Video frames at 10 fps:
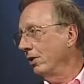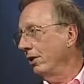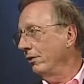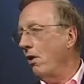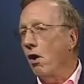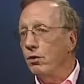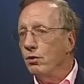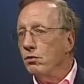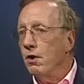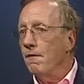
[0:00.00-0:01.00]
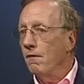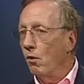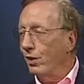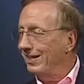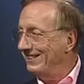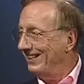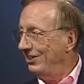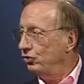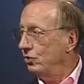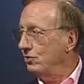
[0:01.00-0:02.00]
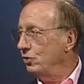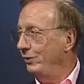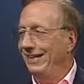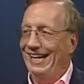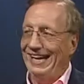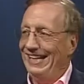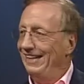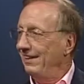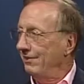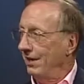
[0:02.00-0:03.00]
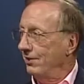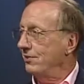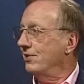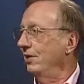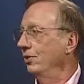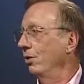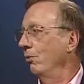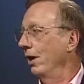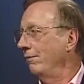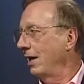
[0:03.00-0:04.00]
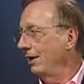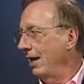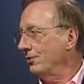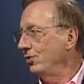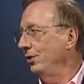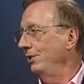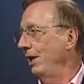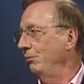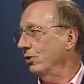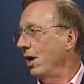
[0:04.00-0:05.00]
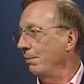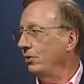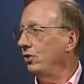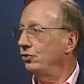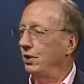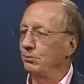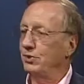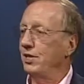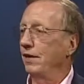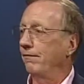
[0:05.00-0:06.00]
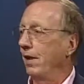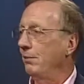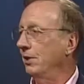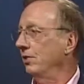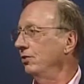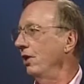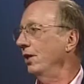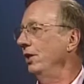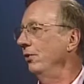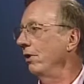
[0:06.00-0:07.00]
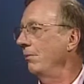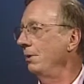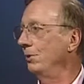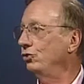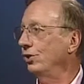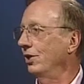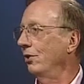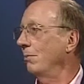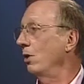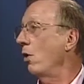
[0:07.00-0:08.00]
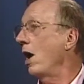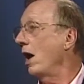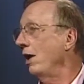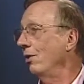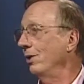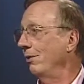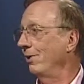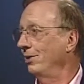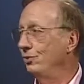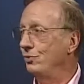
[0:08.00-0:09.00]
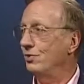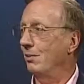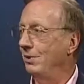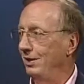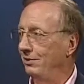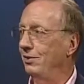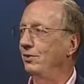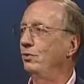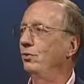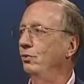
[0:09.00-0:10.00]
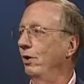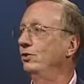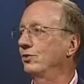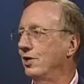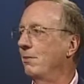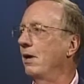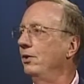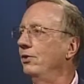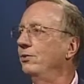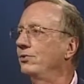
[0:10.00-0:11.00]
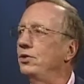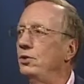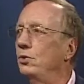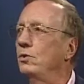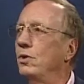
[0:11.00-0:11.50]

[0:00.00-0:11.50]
Are there other organizations doing anything like this that you're aware of? I'm not asking you to name your competition. I'm just saying if I'm in Kentucky or I'm in Michigan or I'm in Ohio and I want to do something, do I just come out here and see you? Or?